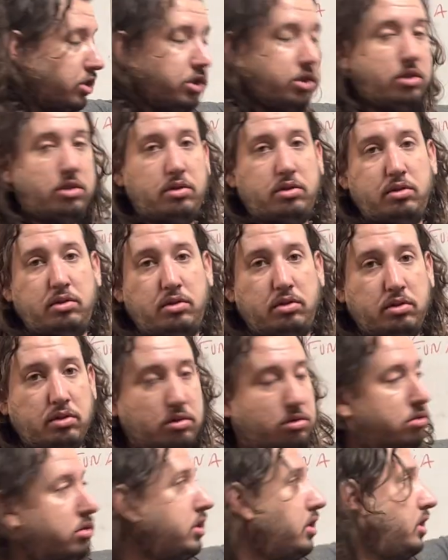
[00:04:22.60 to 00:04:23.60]
2,
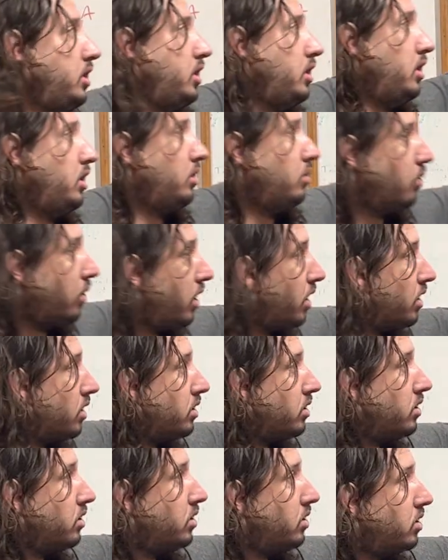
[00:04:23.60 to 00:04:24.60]
3,
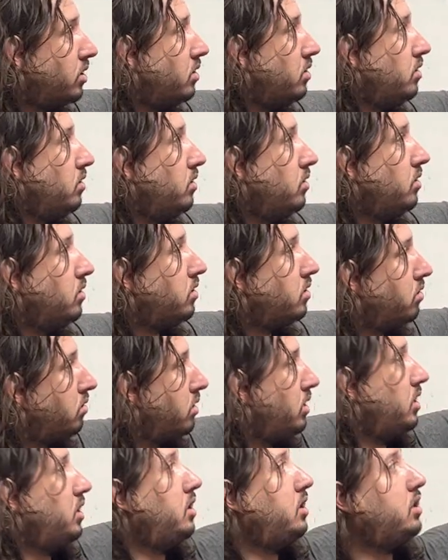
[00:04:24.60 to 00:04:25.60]
1, 2,
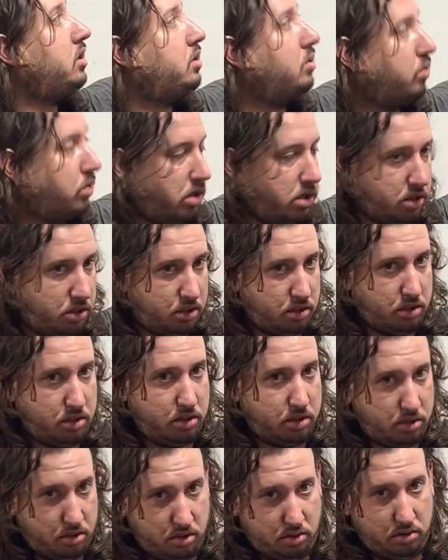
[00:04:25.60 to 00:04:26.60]
3,
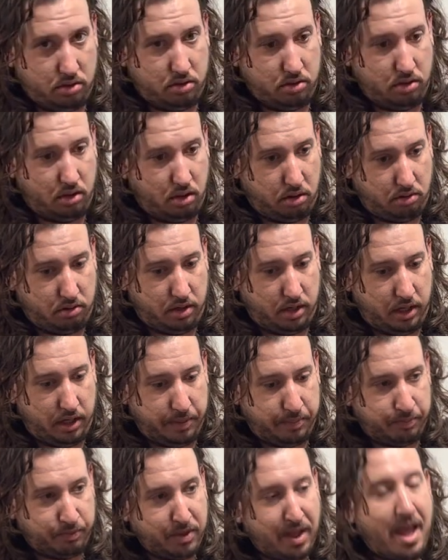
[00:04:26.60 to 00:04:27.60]
1, 2, 3.